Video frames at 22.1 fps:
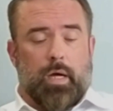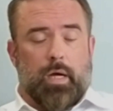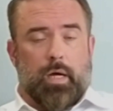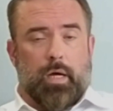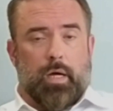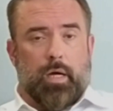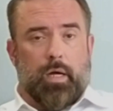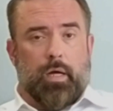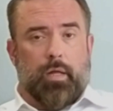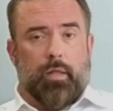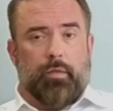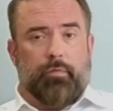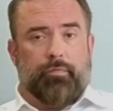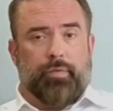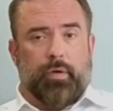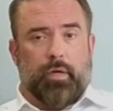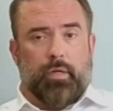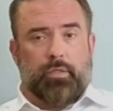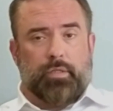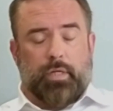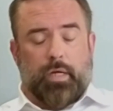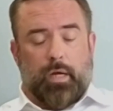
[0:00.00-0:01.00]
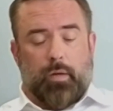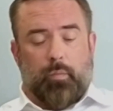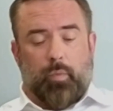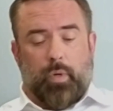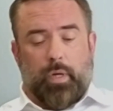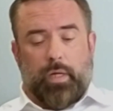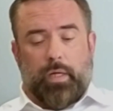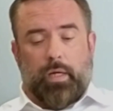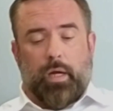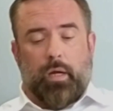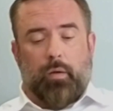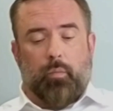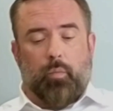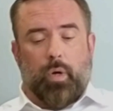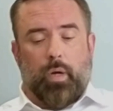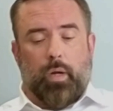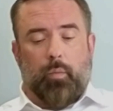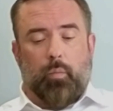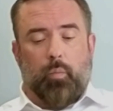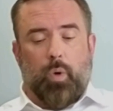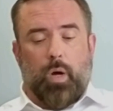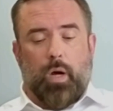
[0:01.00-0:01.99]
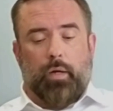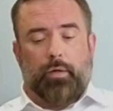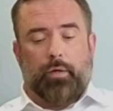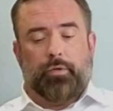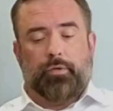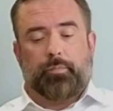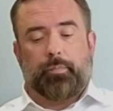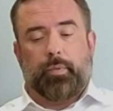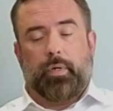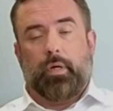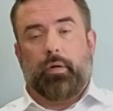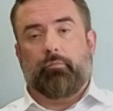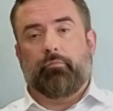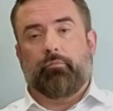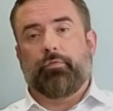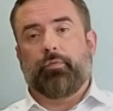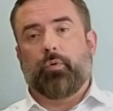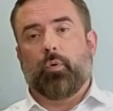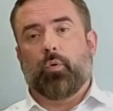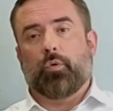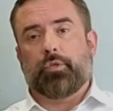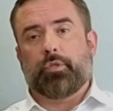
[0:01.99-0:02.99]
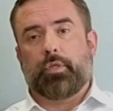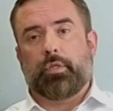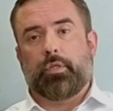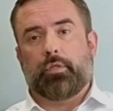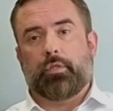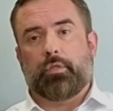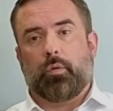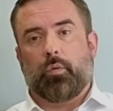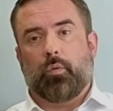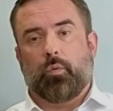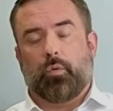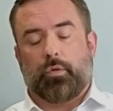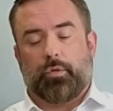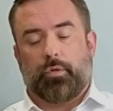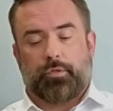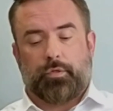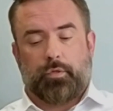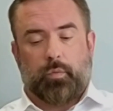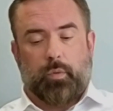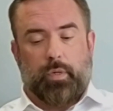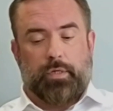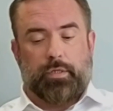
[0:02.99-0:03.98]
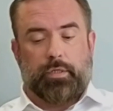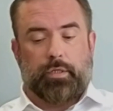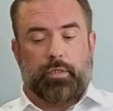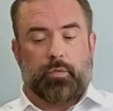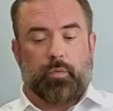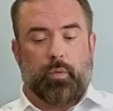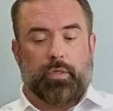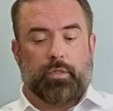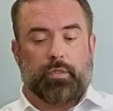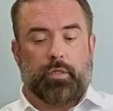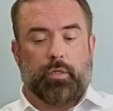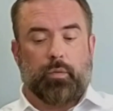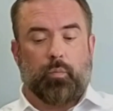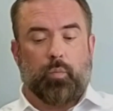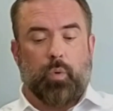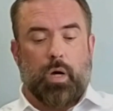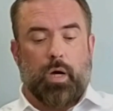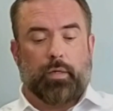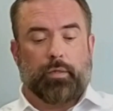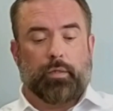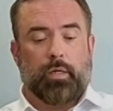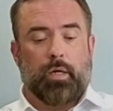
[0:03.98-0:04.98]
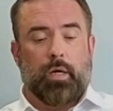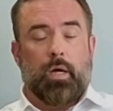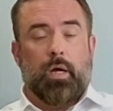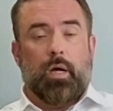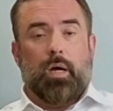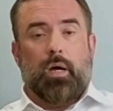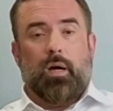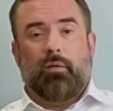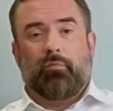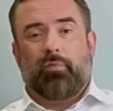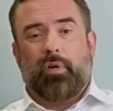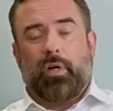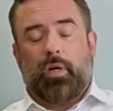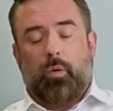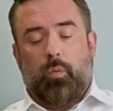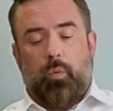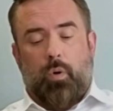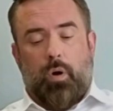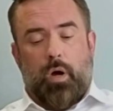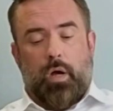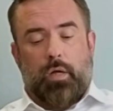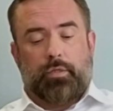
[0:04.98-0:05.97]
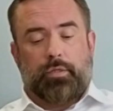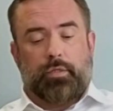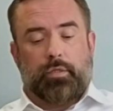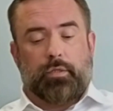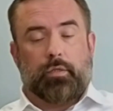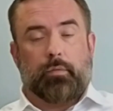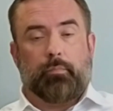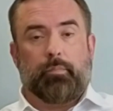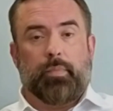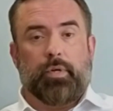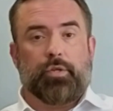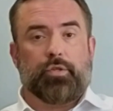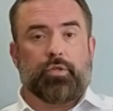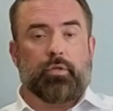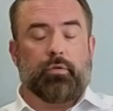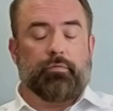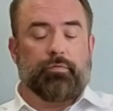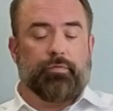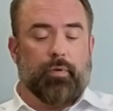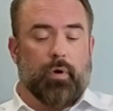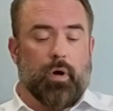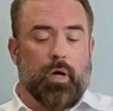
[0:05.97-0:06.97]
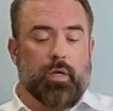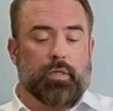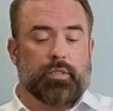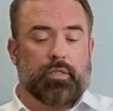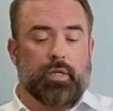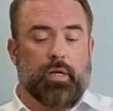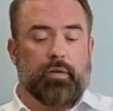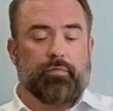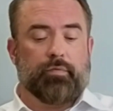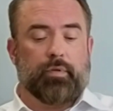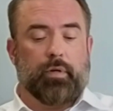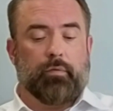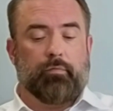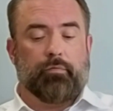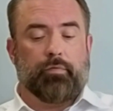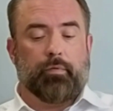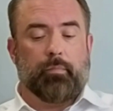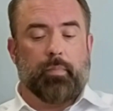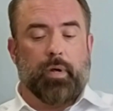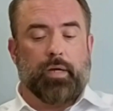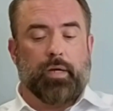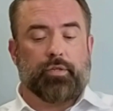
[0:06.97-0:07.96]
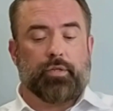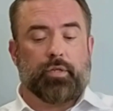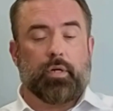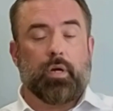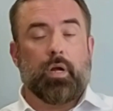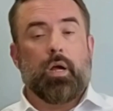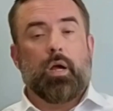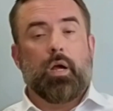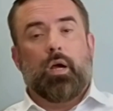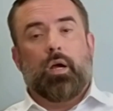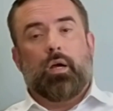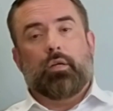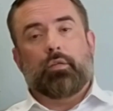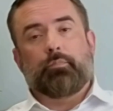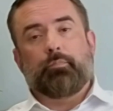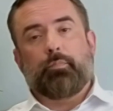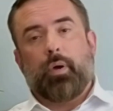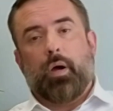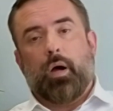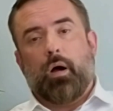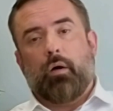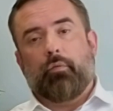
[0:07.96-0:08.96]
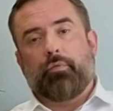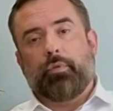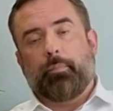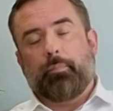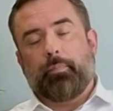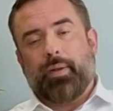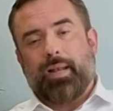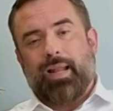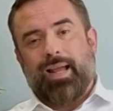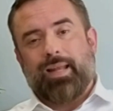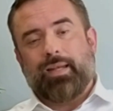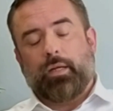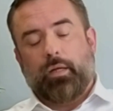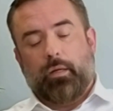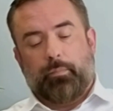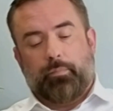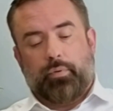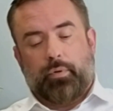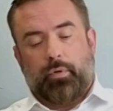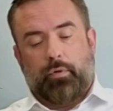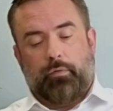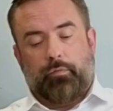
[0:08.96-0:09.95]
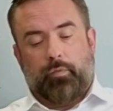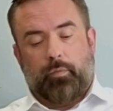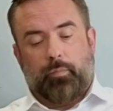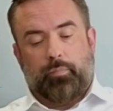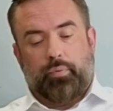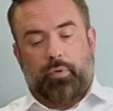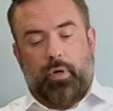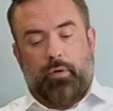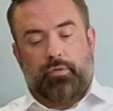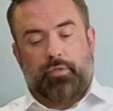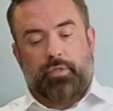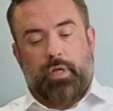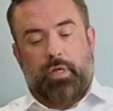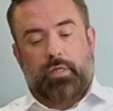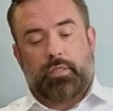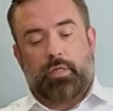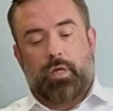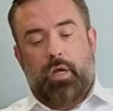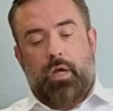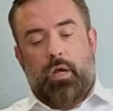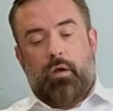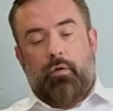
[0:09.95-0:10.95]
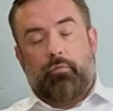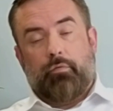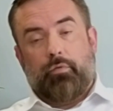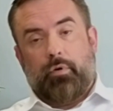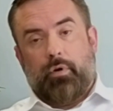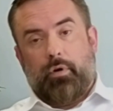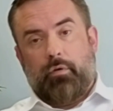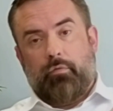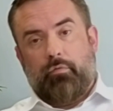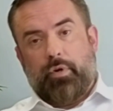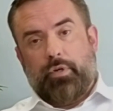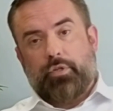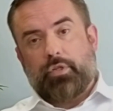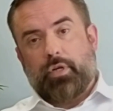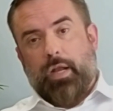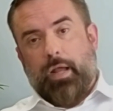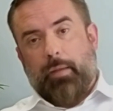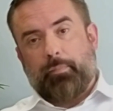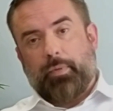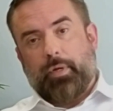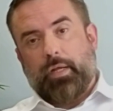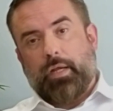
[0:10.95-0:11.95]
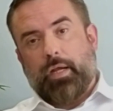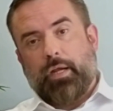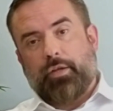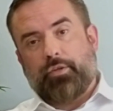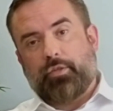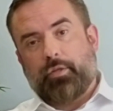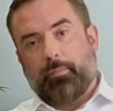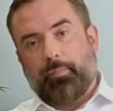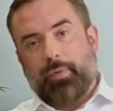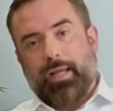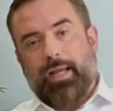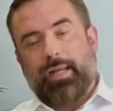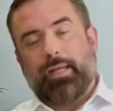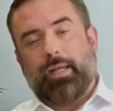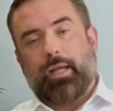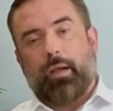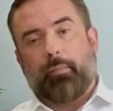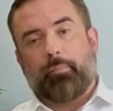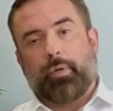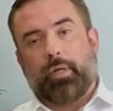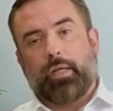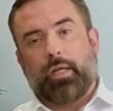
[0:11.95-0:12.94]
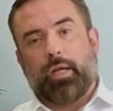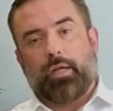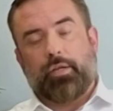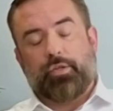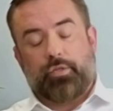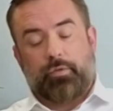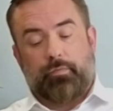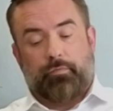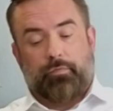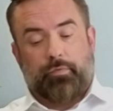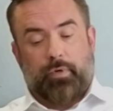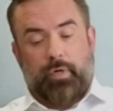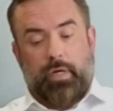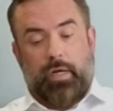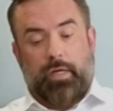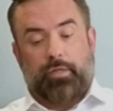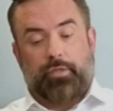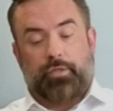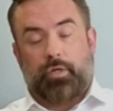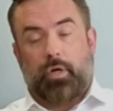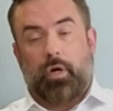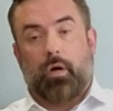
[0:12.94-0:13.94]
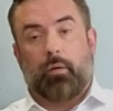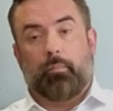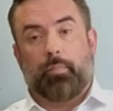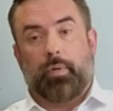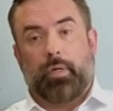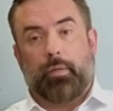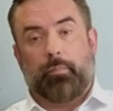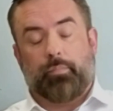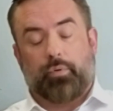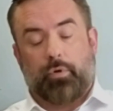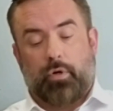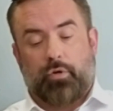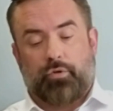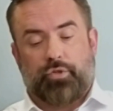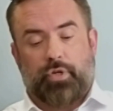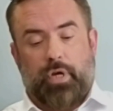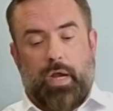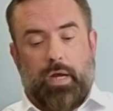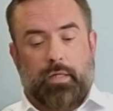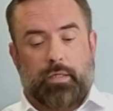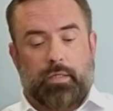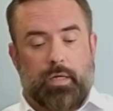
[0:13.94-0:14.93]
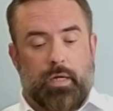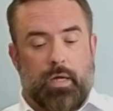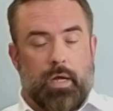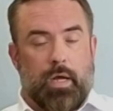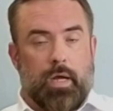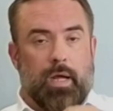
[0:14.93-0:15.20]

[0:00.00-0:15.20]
The first gateway, Gateway 1, has been in force since August 2021 and requires the submission of fire safety information as part of the planning approval process for an original application, a planning application for an HRB project.